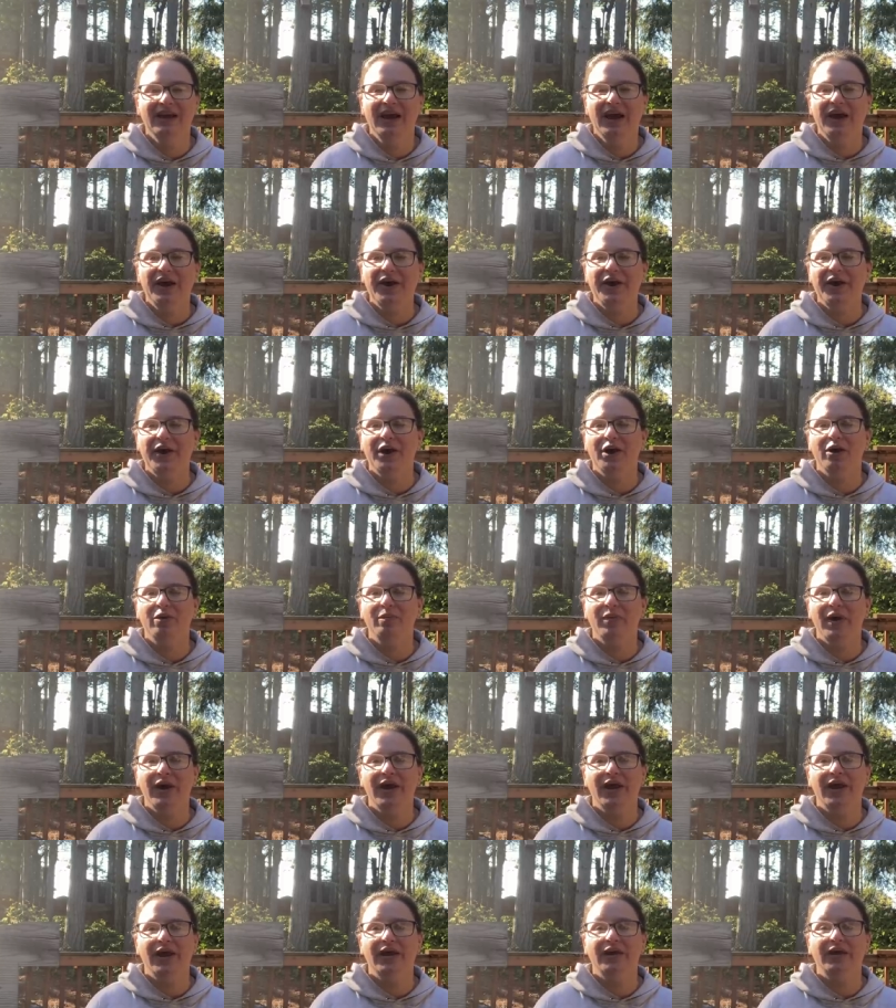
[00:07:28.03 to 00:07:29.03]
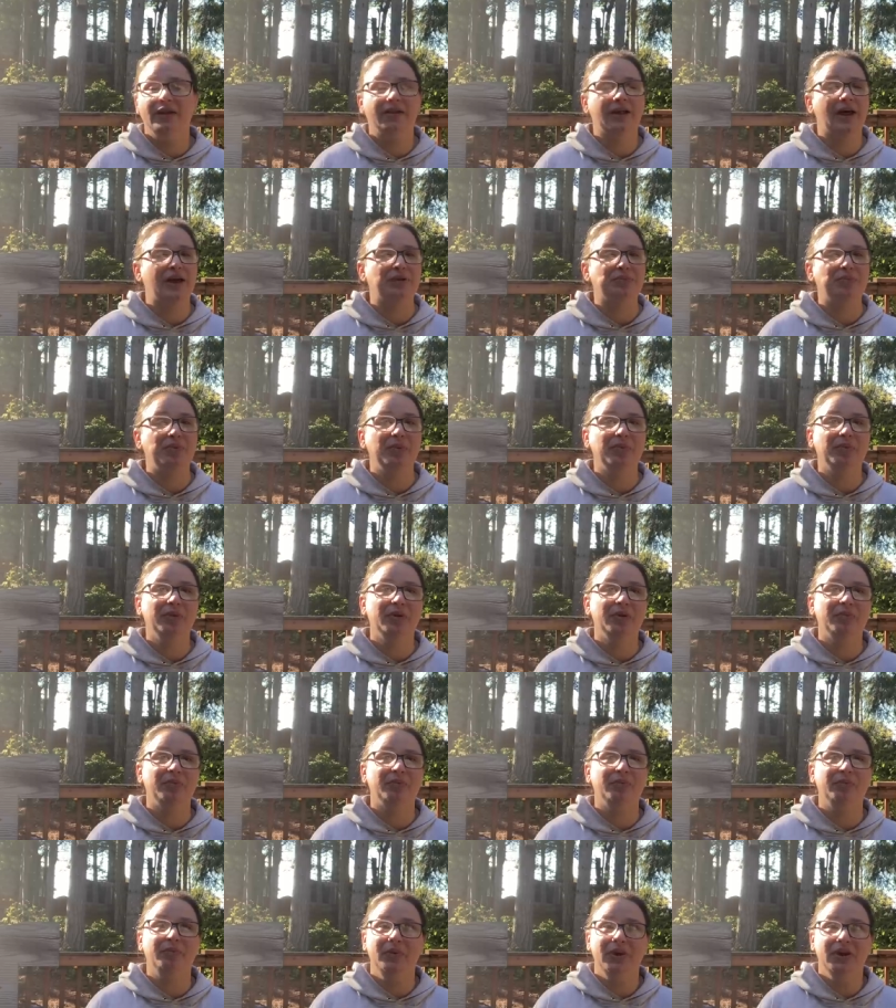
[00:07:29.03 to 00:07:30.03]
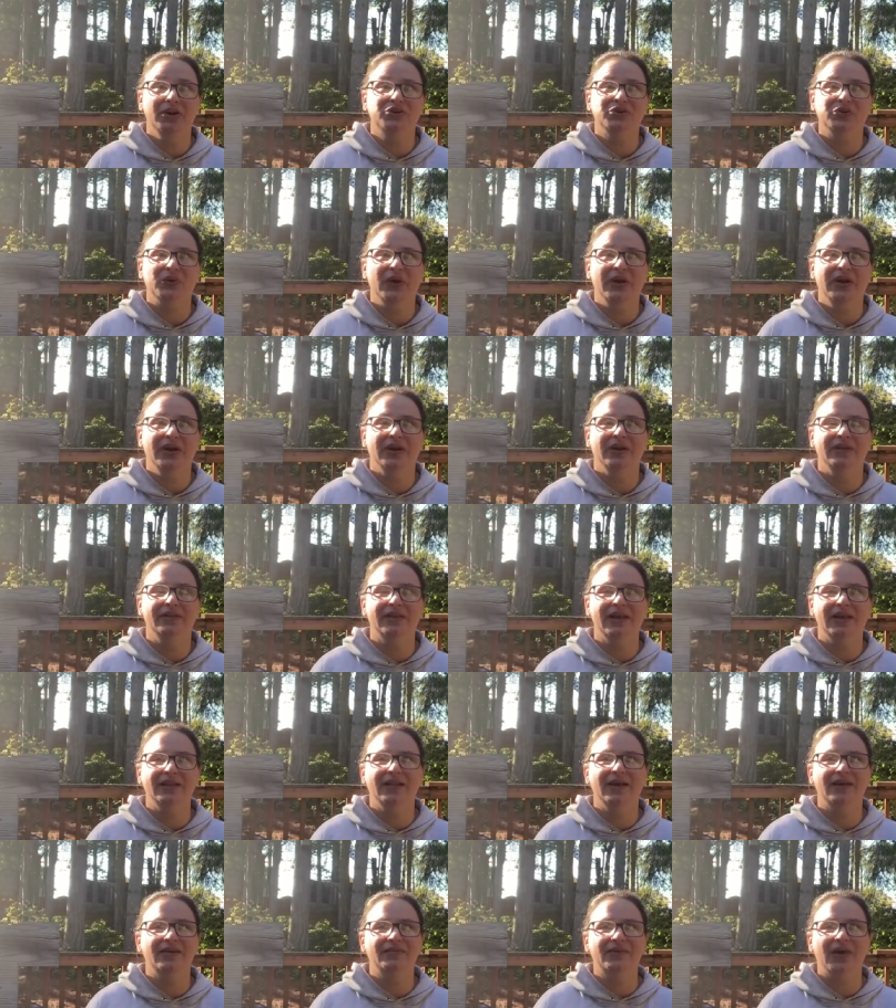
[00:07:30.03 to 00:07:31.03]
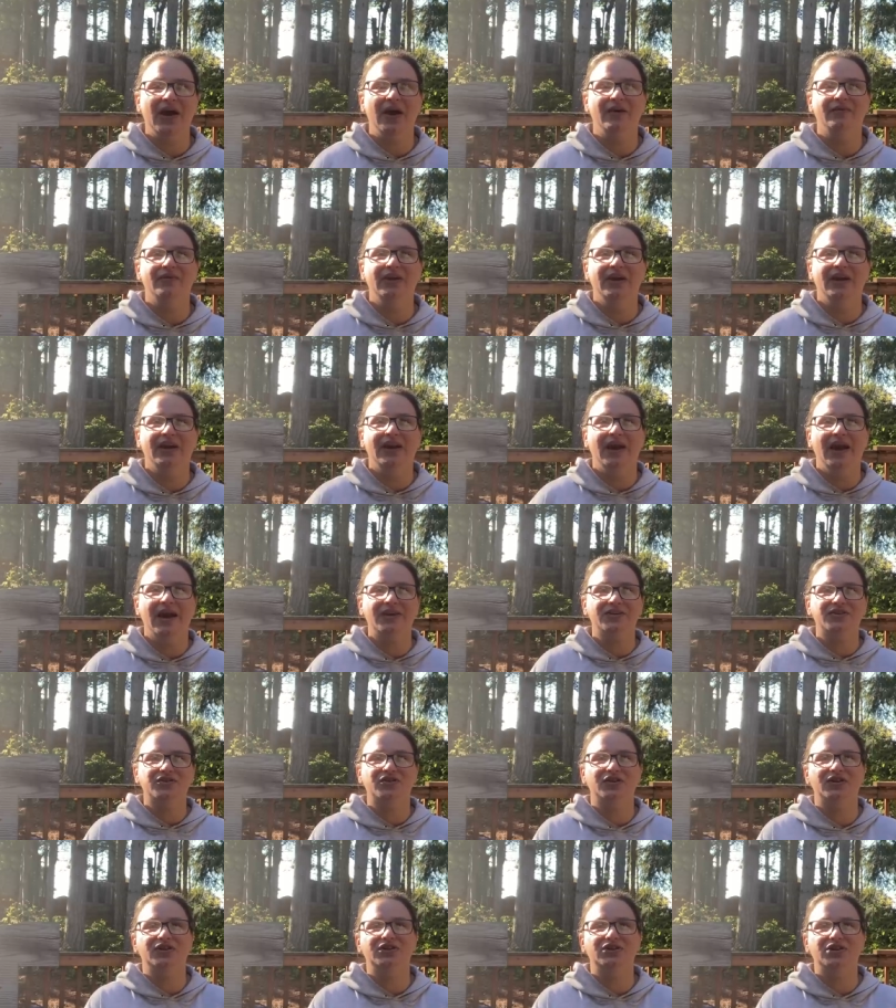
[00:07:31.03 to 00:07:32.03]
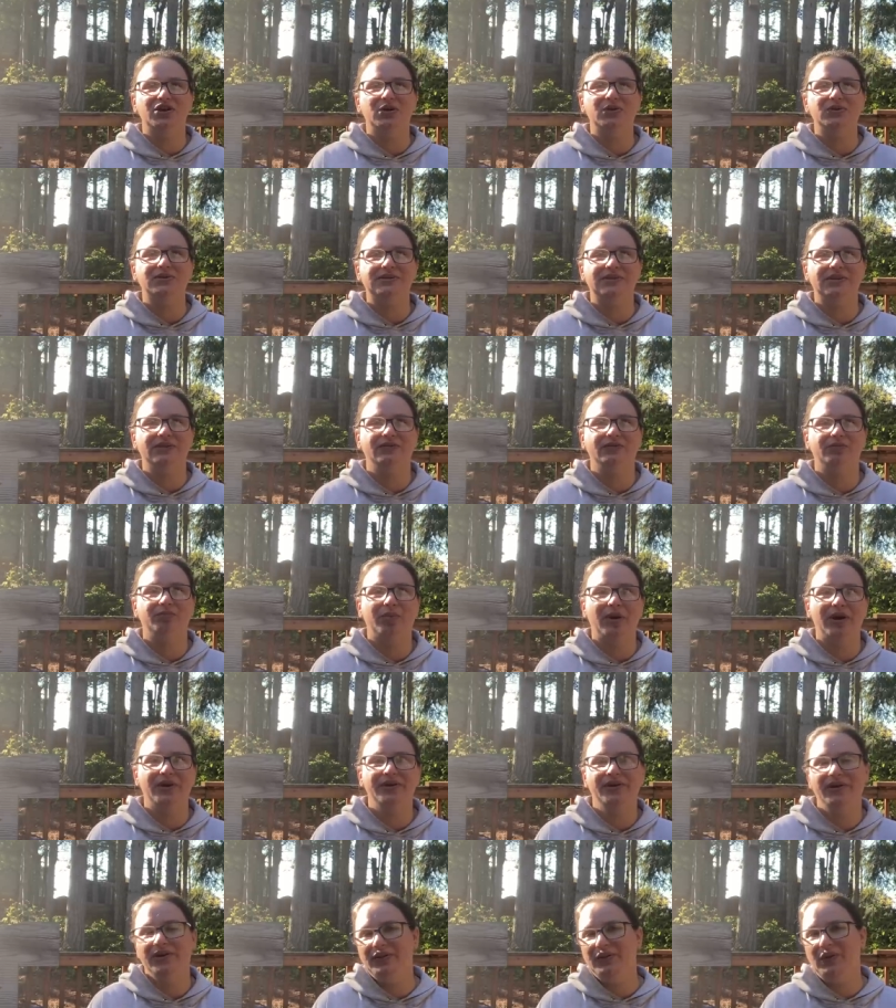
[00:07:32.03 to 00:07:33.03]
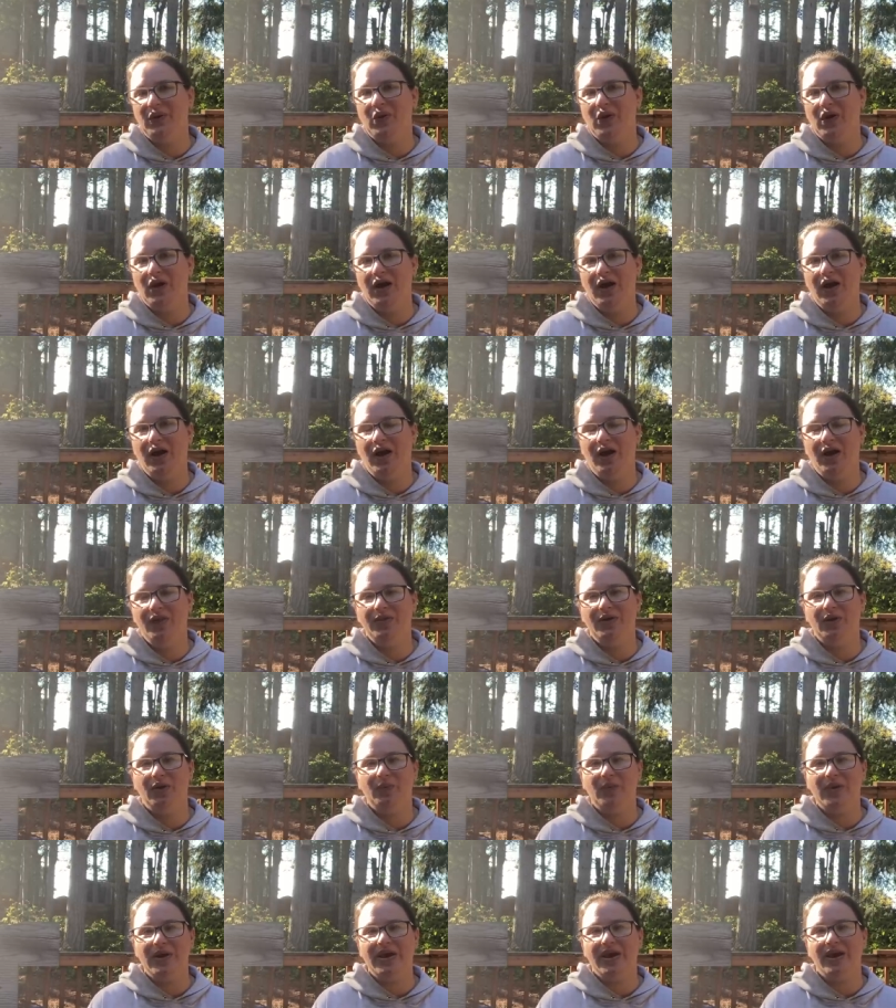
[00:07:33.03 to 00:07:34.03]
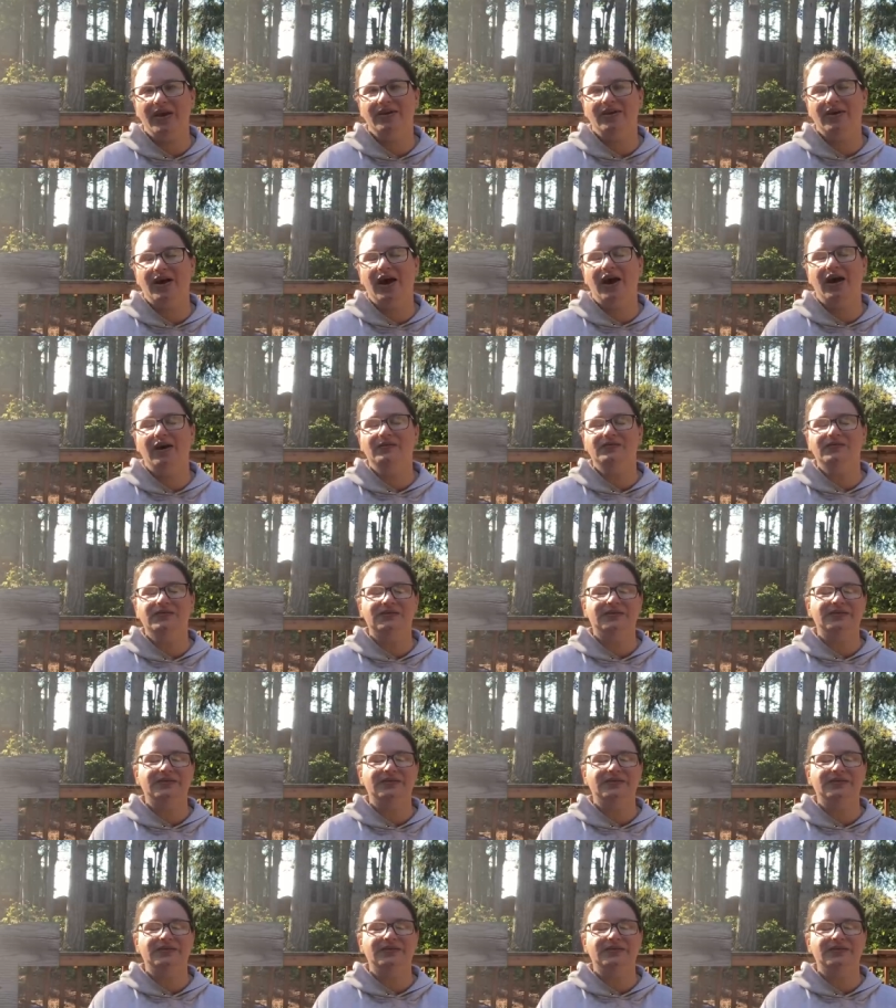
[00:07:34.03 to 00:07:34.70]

Um, and a lot of people are, enjoyed it. They loved having an extra dose of Brenda and Laura on their weekend off.